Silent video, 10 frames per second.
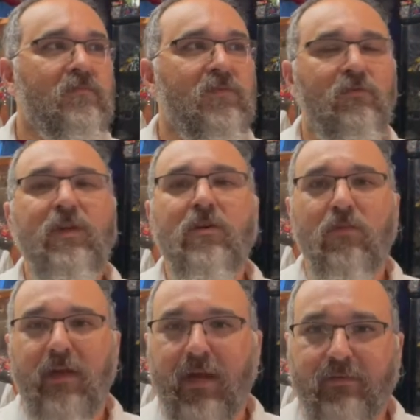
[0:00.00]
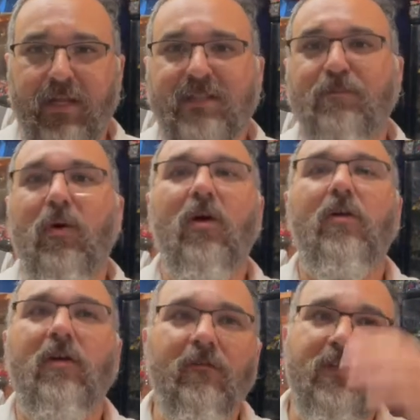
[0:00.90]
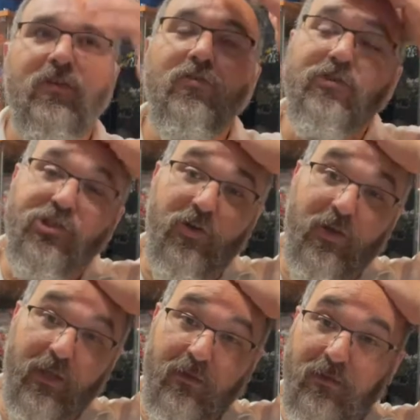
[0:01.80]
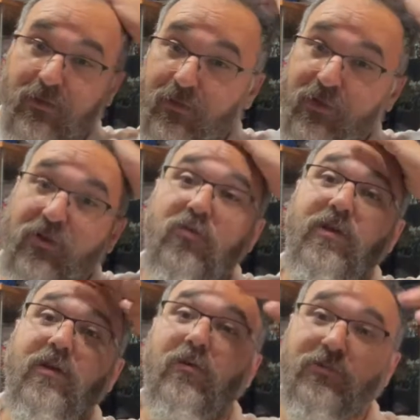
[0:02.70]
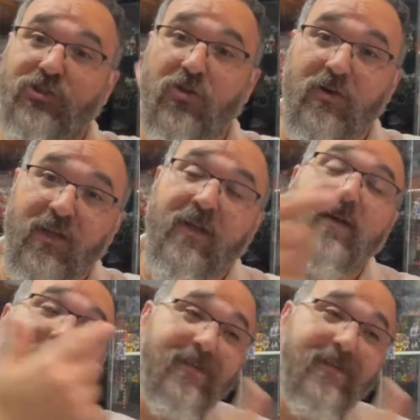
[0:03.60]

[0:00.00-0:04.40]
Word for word: We know that. That's part of the new journey, the new hero's journey.